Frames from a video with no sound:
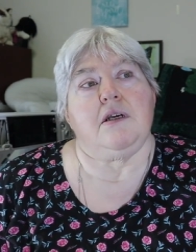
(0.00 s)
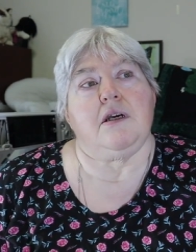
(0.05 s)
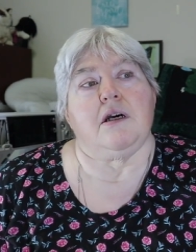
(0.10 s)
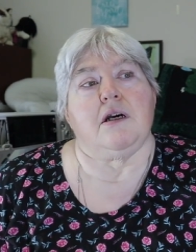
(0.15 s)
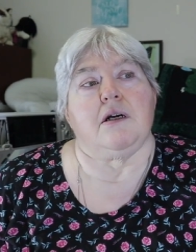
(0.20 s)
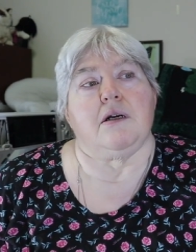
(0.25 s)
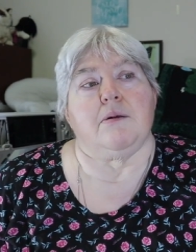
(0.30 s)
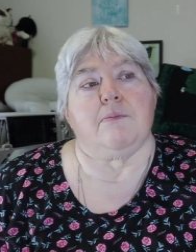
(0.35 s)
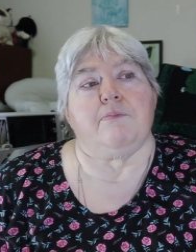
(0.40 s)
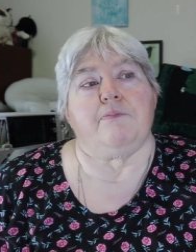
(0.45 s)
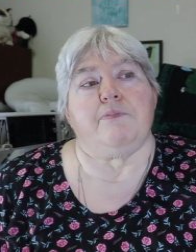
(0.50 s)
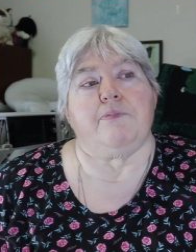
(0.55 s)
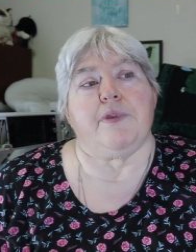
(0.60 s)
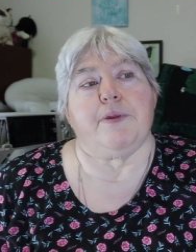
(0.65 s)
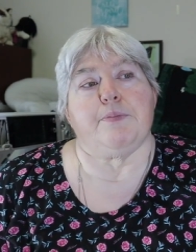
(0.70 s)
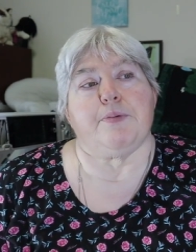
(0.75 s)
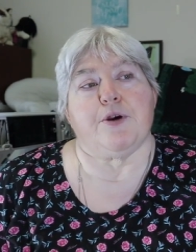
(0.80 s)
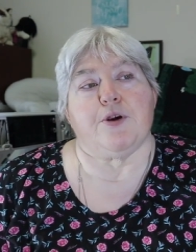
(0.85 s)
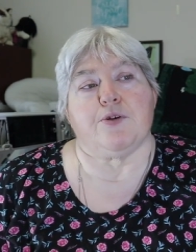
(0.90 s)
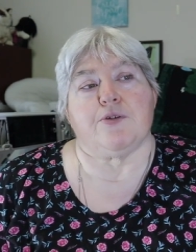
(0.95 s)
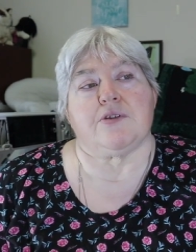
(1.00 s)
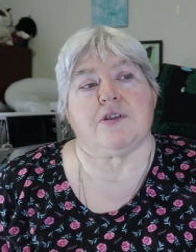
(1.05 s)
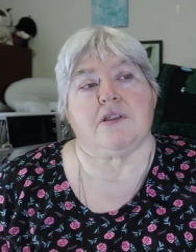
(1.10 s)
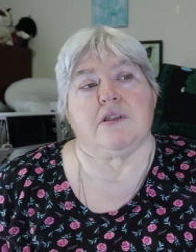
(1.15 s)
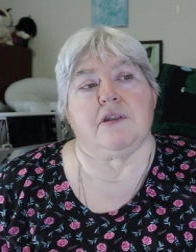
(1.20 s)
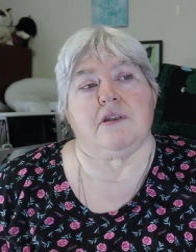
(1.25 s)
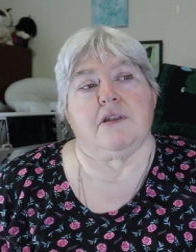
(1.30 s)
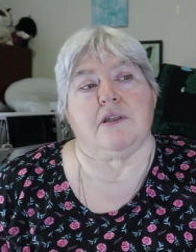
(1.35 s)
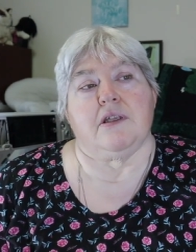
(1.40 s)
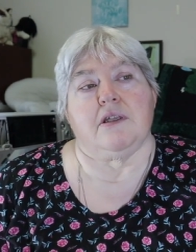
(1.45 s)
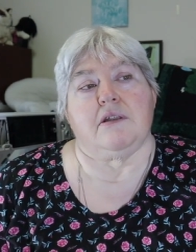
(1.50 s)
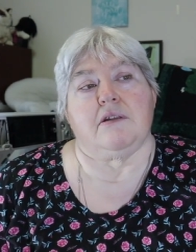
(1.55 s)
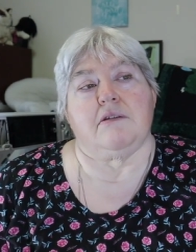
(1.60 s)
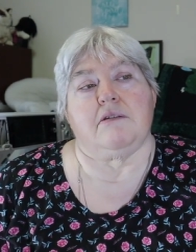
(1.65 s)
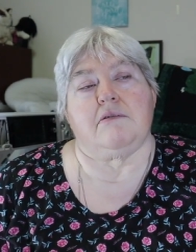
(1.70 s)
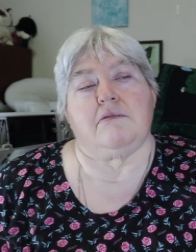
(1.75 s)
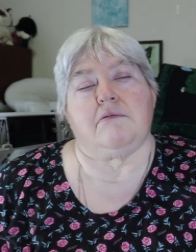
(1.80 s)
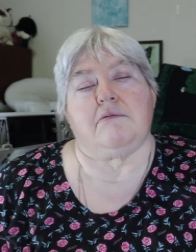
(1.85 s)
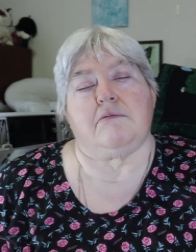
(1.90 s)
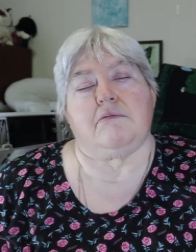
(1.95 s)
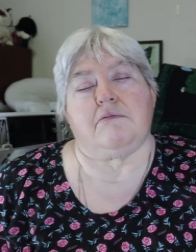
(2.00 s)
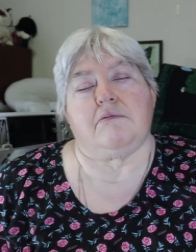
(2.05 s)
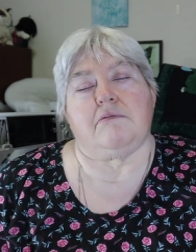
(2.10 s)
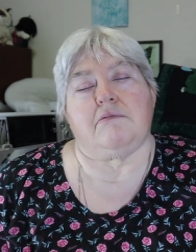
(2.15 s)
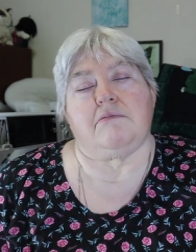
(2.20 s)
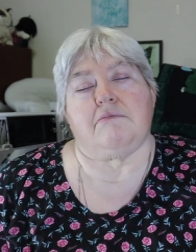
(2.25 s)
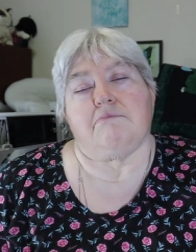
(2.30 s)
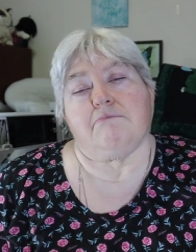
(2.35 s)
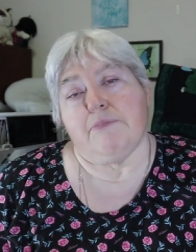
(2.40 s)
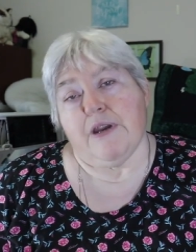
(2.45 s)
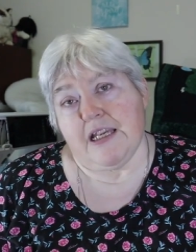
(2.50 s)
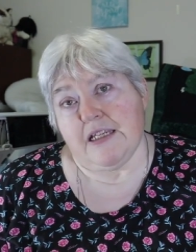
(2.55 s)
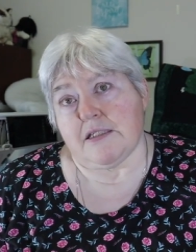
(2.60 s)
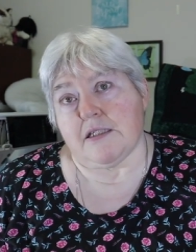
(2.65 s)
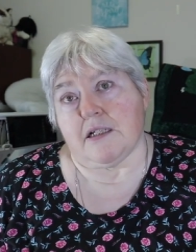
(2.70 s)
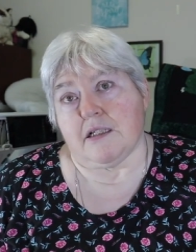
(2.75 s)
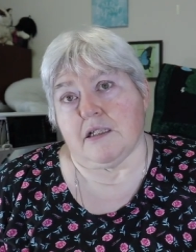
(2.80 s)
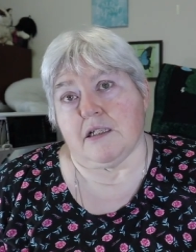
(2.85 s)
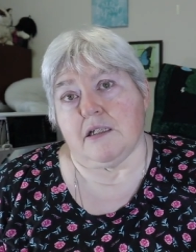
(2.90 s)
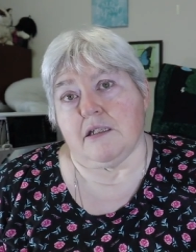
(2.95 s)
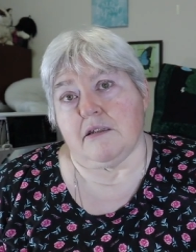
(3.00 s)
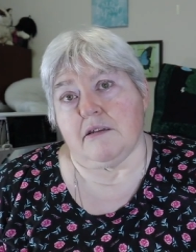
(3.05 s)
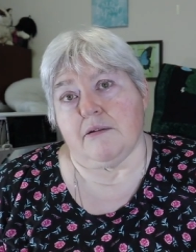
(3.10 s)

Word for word: The person that basically